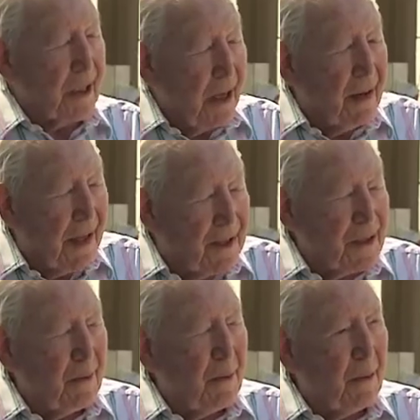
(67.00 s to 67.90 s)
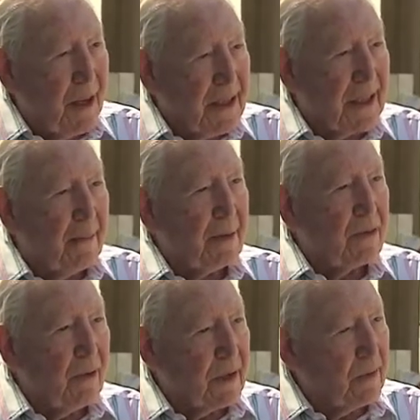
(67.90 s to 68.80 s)
go there. So we went there, but
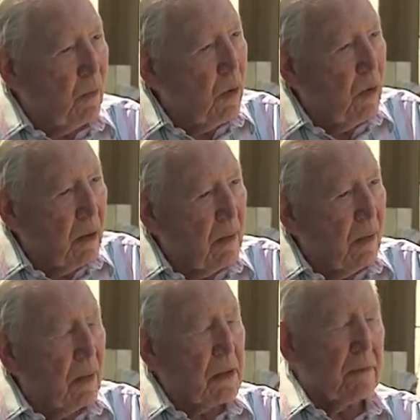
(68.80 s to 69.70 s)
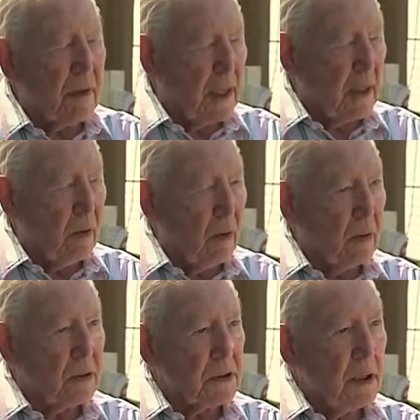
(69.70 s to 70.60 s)
you had to walk or ride a
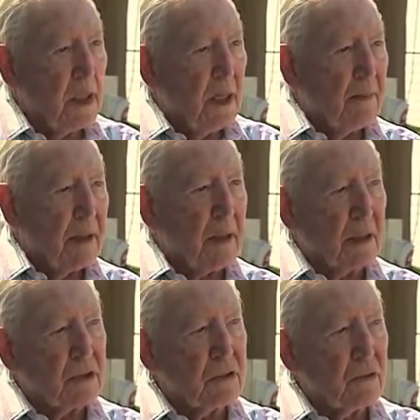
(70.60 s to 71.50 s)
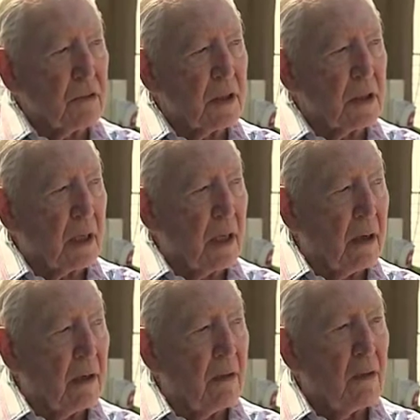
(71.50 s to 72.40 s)
horse, because you couldn't
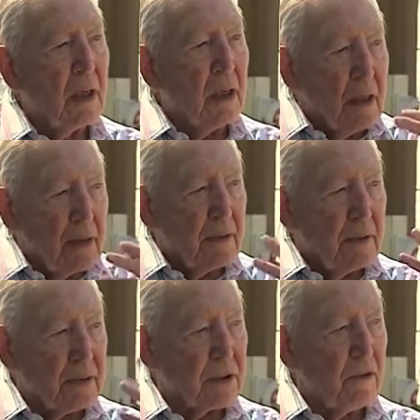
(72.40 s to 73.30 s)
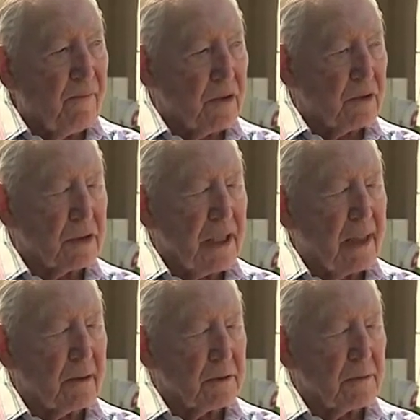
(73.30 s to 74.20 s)
go through official
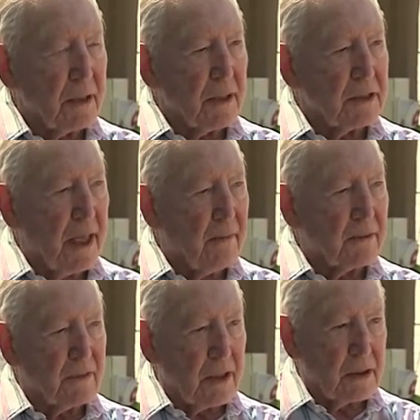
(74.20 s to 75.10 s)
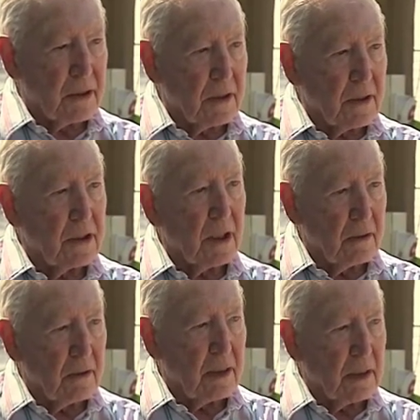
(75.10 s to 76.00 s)
channels, because that was Russian
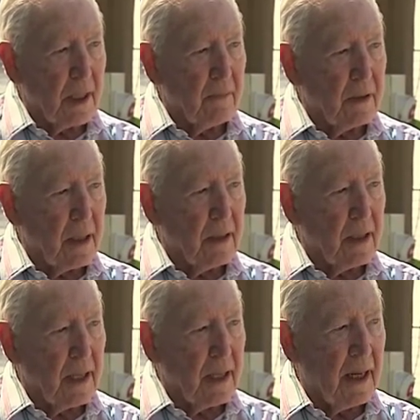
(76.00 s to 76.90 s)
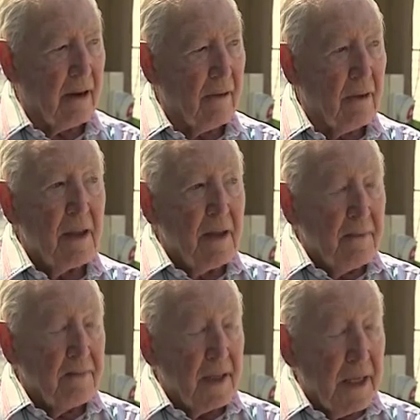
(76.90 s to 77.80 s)
controlled, and they would only allow
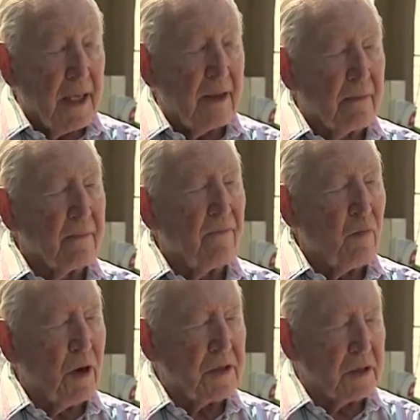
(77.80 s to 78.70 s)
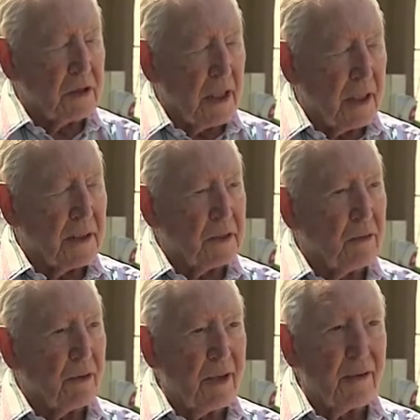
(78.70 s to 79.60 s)
in Western journalists who
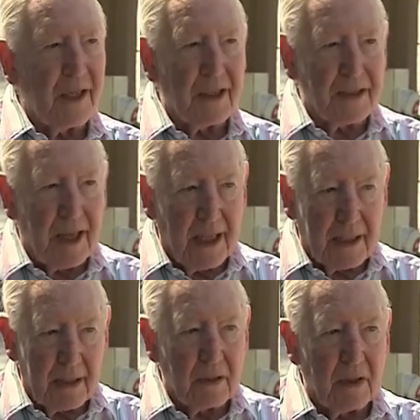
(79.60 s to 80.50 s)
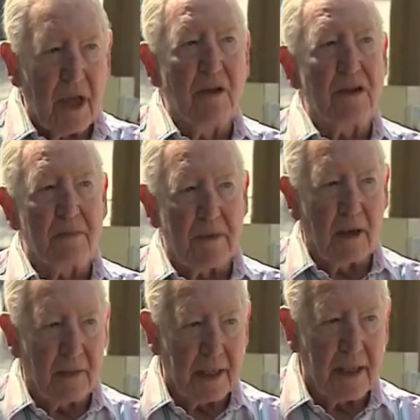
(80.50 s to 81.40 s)
were on their side and known to be
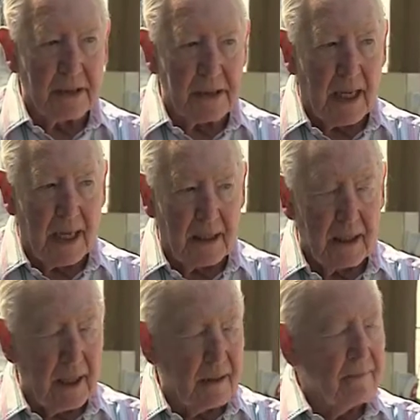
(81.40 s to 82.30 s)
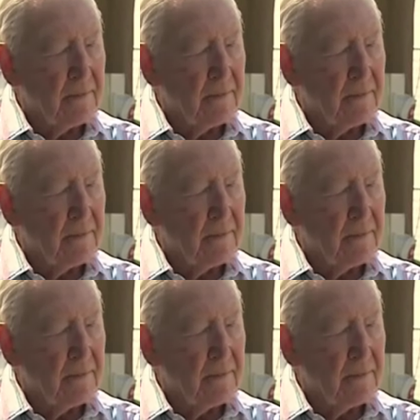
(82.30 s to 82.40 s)
on their side. And